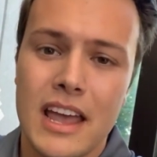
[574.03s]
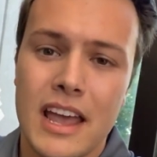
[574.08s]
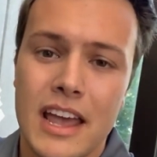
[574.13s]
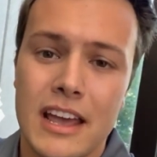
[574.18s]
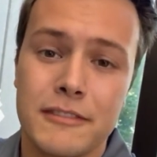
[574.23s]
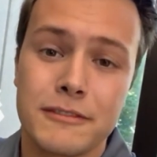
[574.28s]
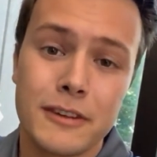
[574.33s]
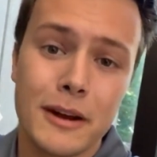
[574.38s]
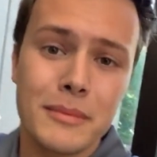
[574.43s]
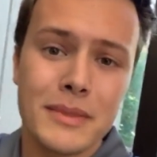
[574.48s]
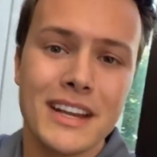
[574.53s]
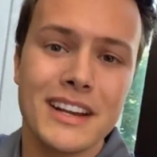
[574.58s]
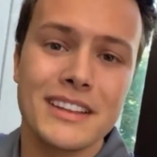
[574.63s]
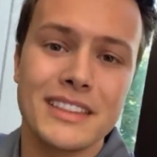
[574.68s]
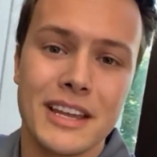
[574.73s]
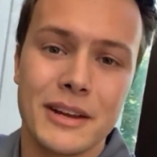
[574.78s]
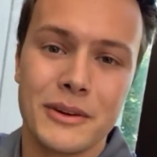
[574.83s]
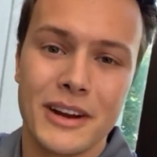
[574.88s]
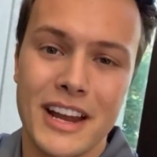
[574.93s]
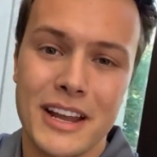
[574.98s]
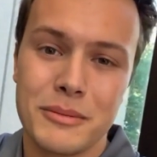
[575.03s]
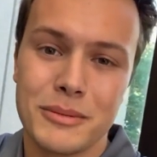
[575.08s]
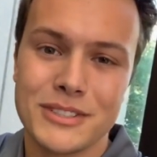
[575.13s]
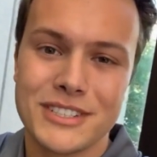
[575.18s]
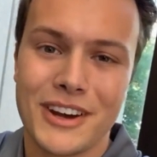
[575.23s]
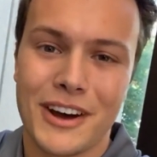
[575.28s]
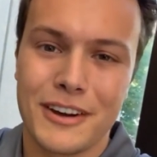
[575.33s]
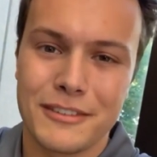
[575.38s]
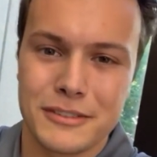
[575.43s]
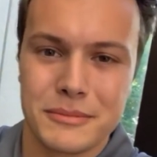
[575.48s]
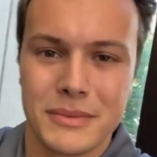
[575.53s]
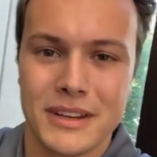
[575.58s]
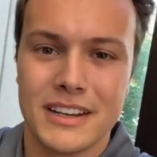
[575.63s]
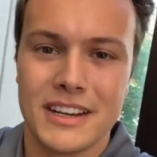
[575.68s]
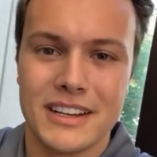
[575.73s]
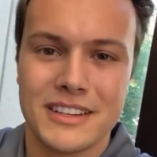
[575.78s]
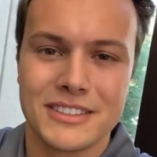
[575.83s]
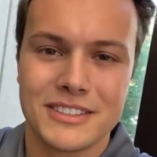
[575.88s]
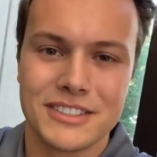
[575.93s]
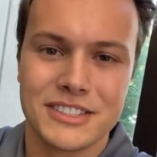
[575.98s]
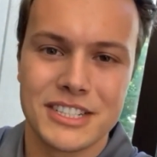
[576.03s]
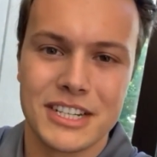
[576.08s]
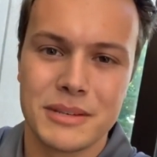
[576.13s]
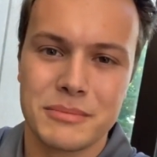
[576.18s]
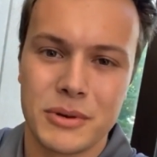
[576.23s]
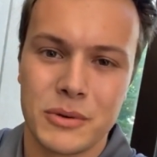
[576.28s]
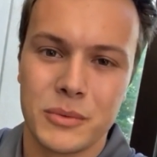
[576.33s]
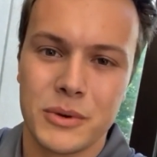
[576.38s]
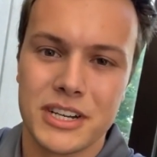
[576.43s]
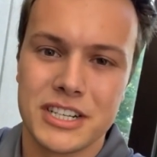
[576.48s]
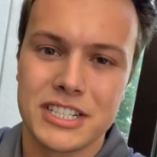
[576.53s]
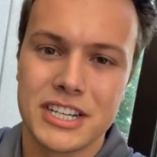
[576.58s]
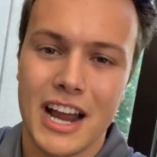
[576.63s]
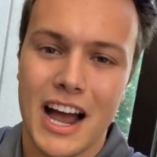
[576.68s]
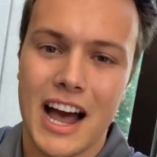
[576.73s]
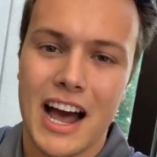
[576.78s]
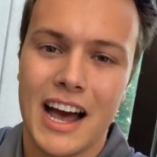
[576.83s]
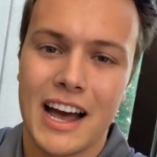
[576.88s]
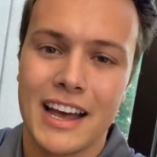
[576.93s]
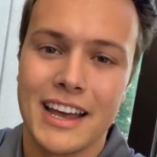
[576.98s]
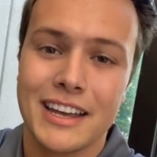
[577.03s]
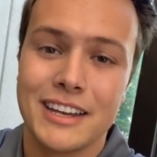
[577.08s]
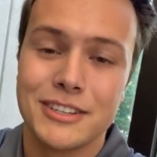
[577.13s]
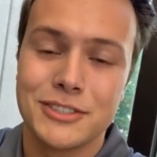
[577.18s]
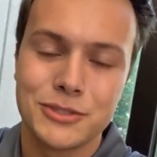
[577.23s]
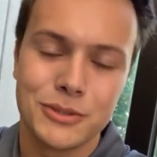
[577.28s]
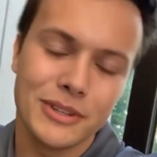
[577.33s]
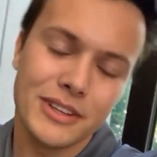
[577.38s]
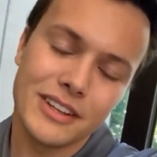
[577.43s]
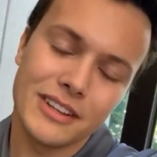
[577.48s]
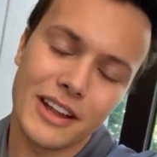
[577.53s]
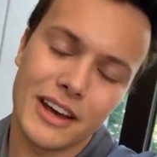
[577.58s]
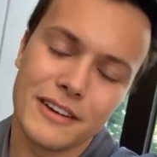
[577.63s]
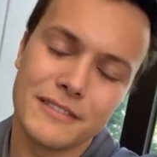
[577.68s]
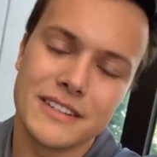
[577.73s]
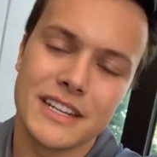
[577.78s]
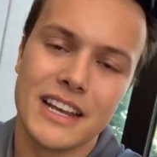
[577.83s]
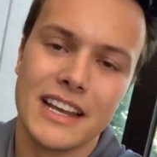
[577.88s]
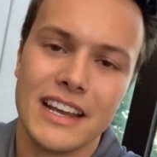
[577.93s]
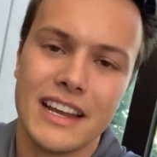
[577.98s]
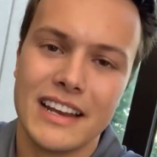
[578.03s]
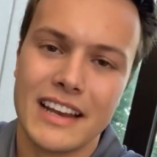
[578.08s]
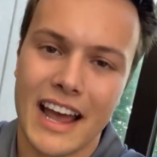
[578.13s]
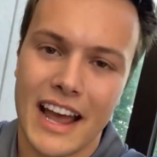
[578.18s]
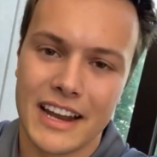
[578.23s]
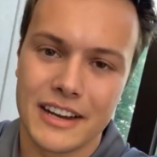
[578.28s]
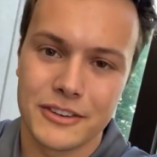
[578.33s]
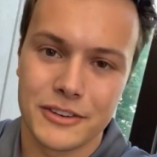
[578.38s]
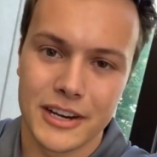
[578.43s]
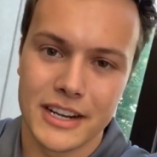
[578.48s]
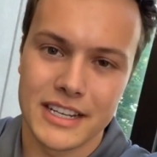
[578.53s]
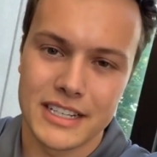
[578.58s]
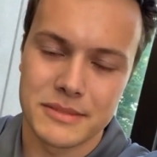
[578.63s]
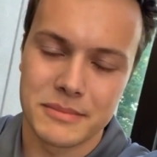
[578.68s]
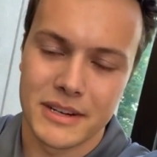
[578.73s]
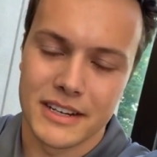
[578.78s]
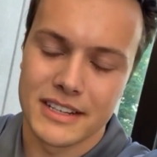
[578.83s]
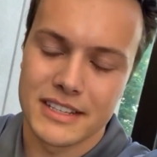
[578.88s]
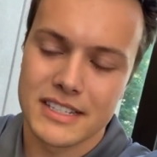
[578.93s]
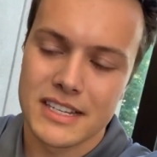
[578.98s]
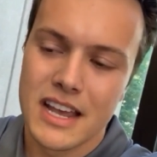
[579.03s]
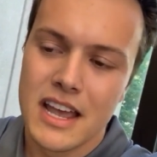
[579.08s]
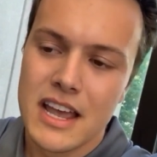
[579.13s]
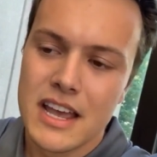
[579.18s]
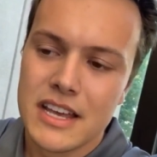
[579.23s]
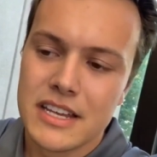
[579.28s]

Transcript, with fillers: And from there, they were able to offer me an internship, which I truly loved and had a great experience.